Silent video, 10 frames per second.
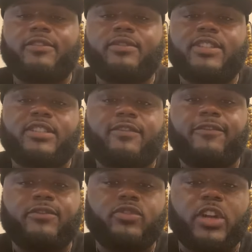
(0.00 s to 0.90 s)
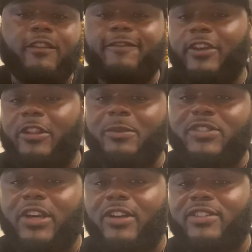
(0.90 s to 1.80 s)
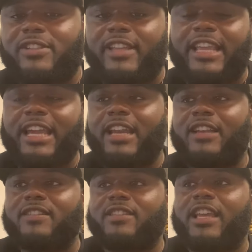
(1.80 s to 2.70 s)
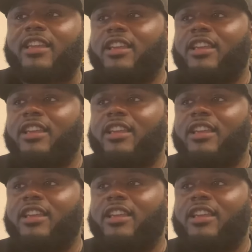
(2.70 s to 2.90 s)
just straight up feel themselves and like kind of just like,